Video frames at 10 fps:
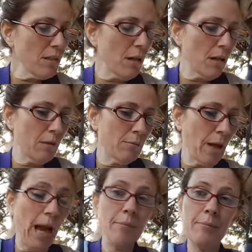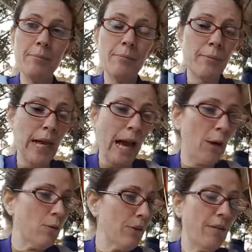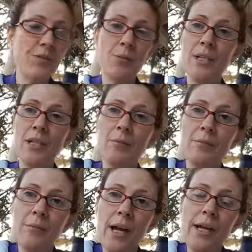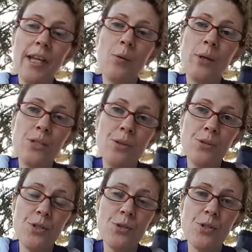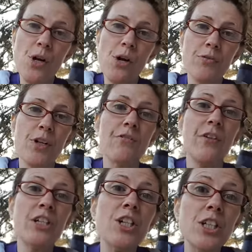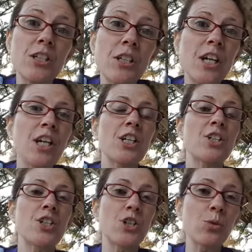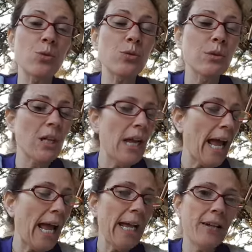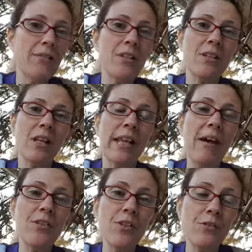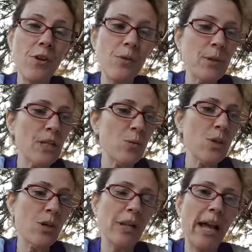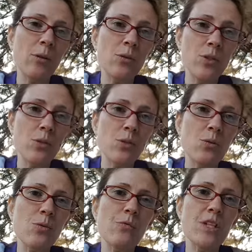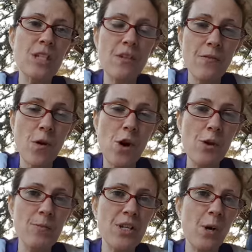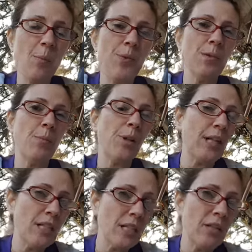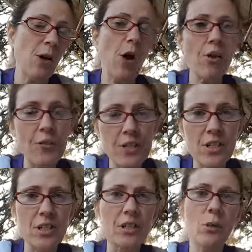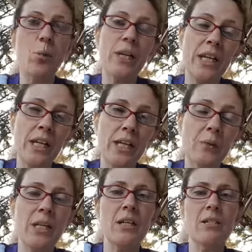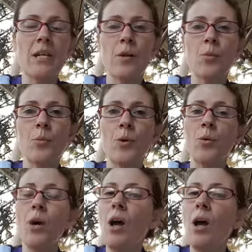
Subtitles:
I would love to meet him. I can't wait to go to Utah for convention in June and visit the lavender farm, because we are allowed to visit the farms, help with the planting, the harvesting, the weeding, because they don't put